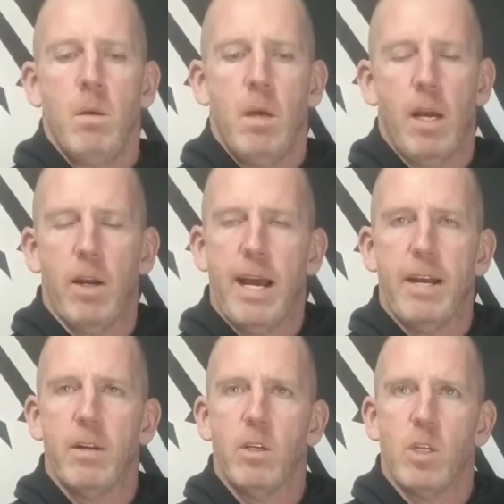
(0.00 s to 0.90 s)
I got hired
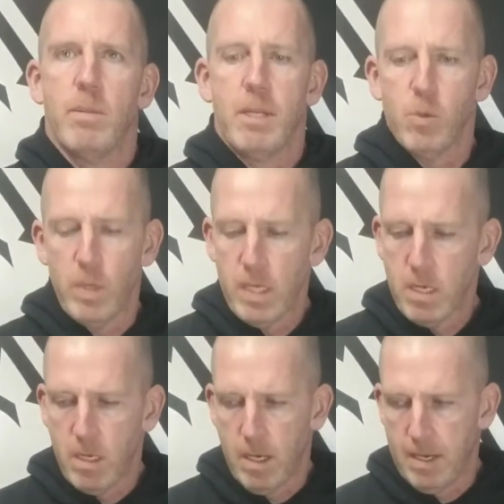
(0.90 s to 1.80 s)
on a job last week.
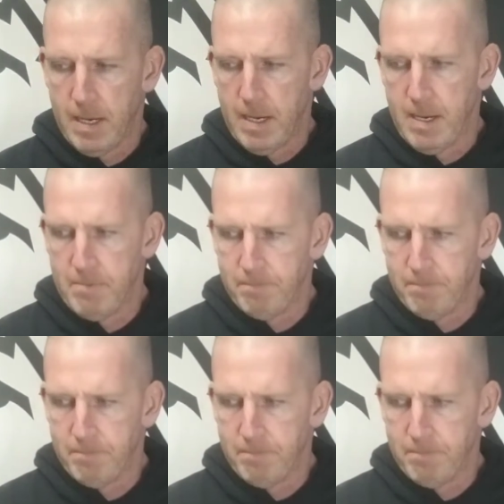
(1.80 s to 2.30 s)
The